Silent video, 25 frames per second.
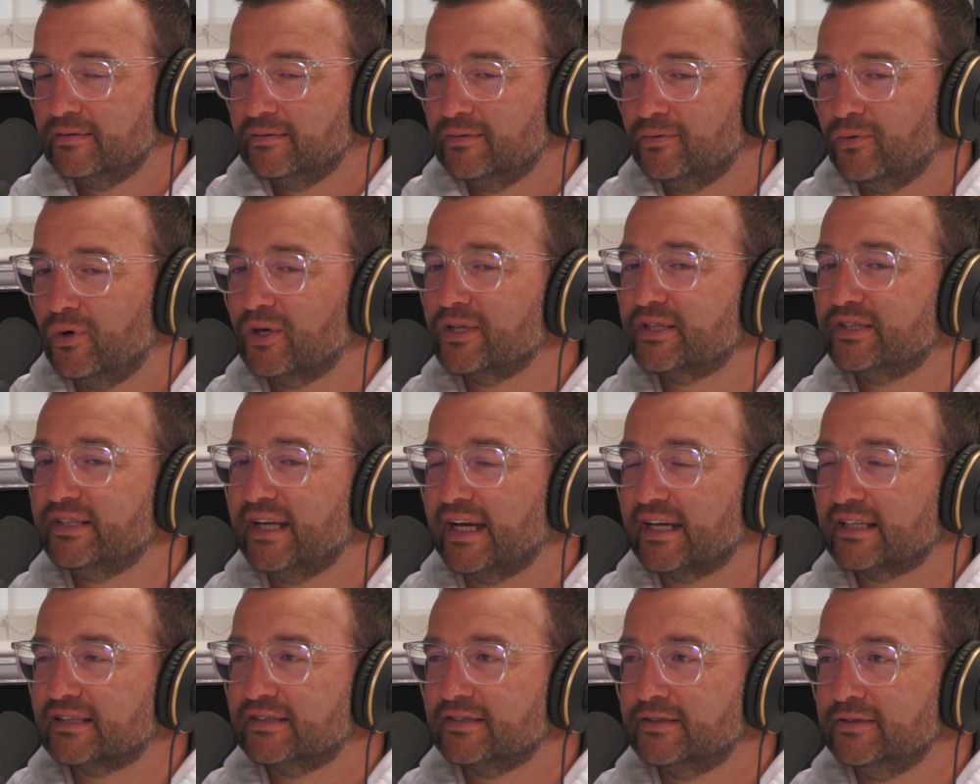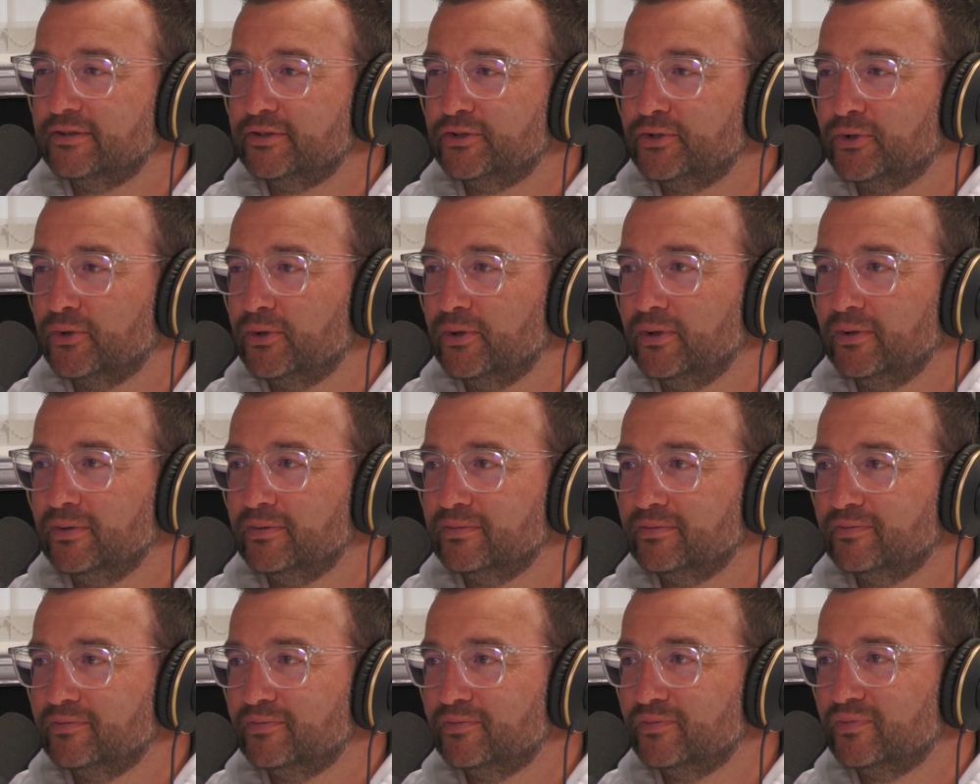What's next then, Joe?
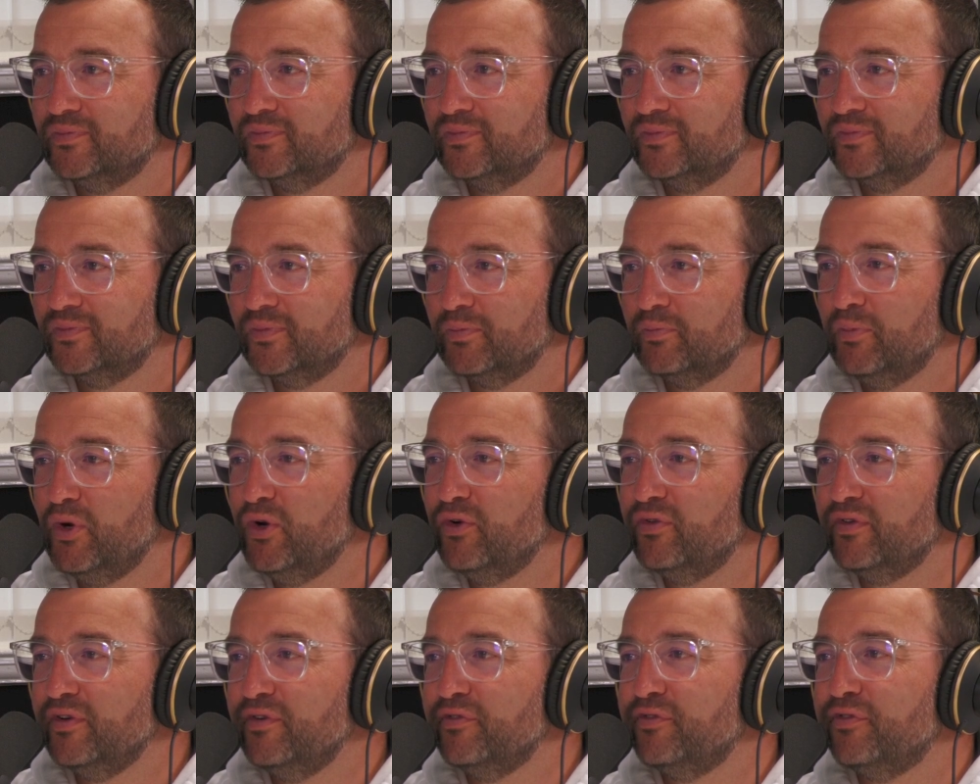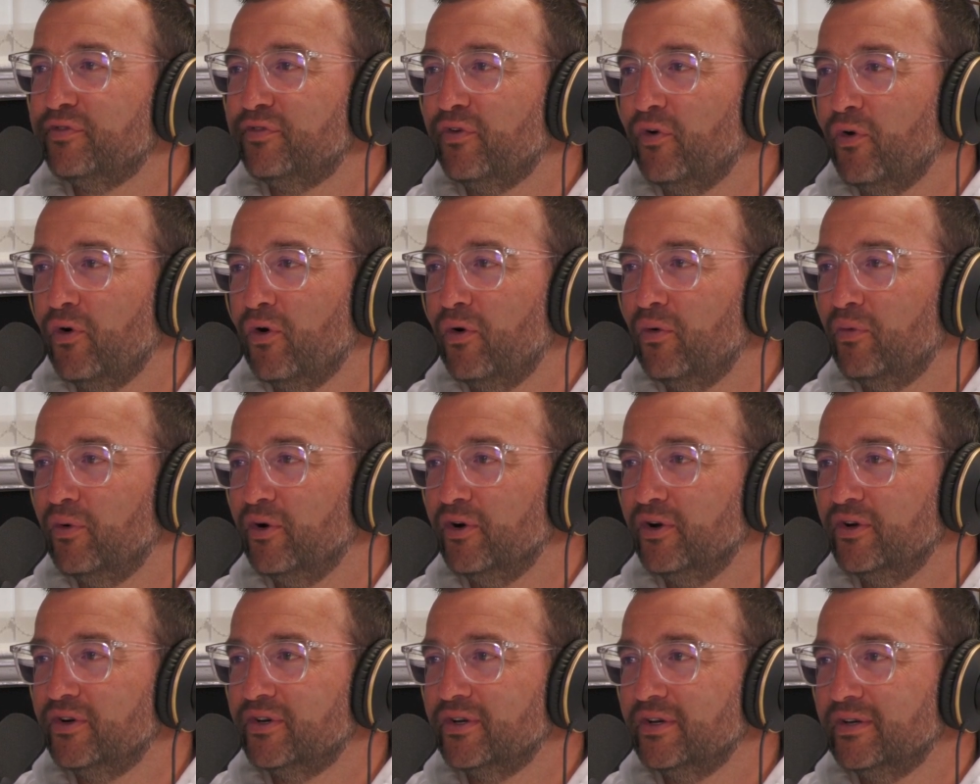Moving
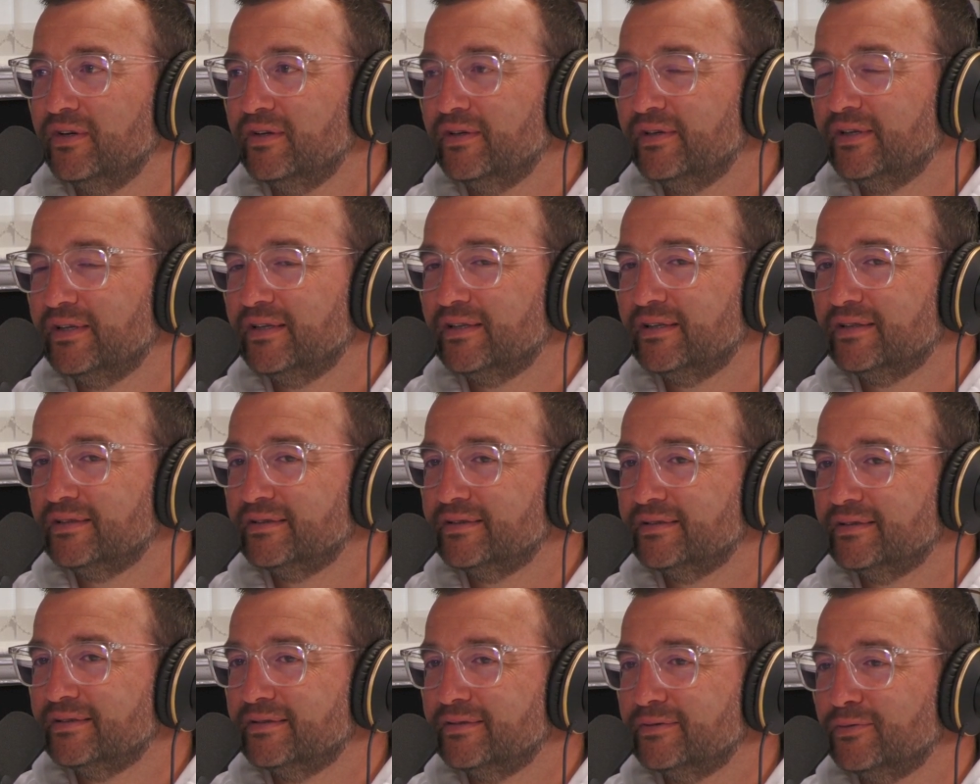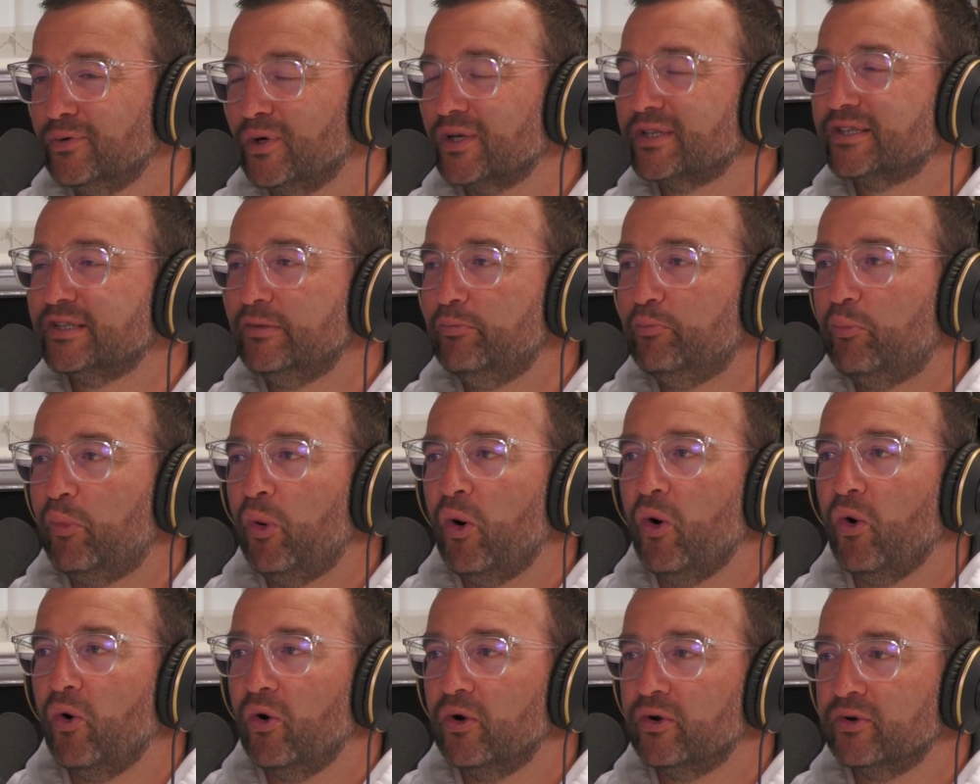forward, what's
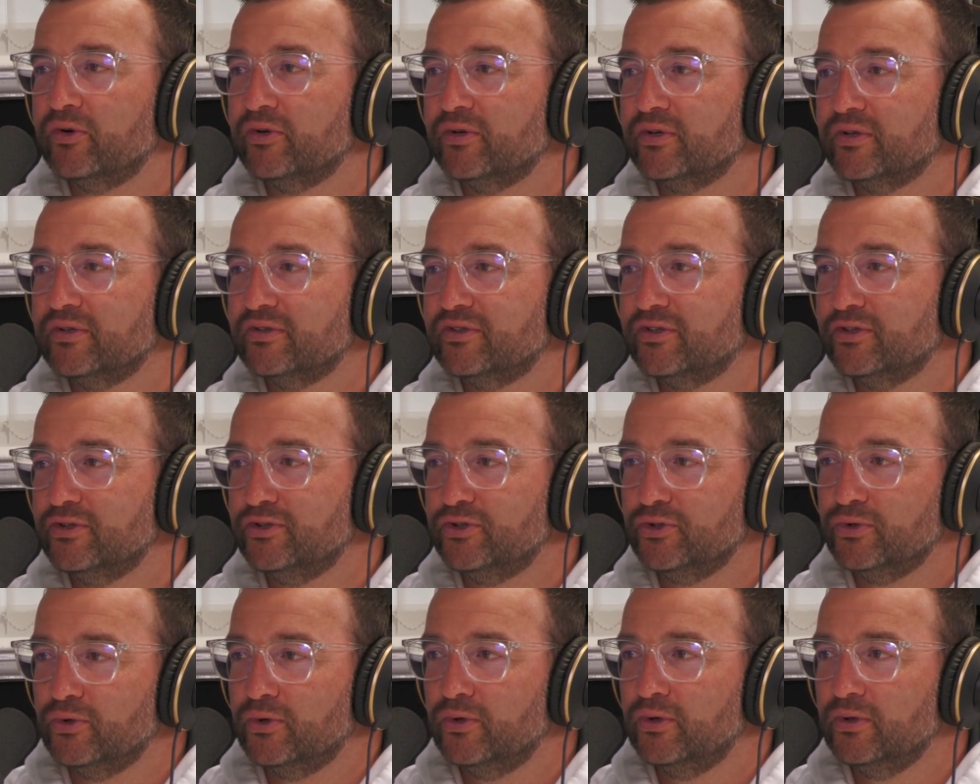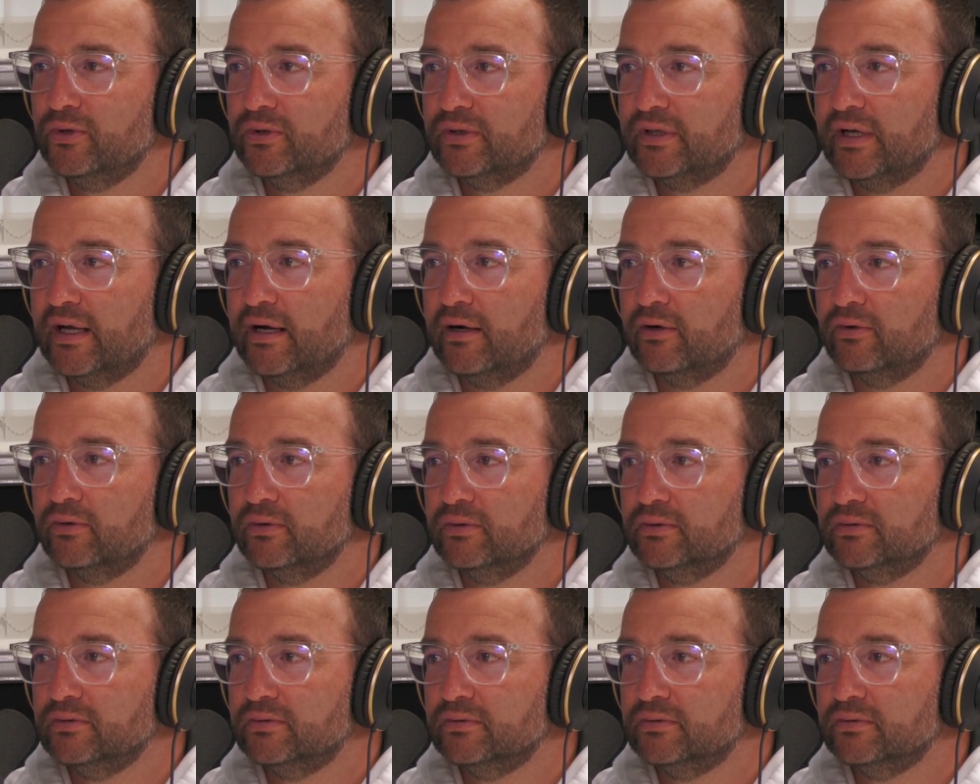important to Joe now?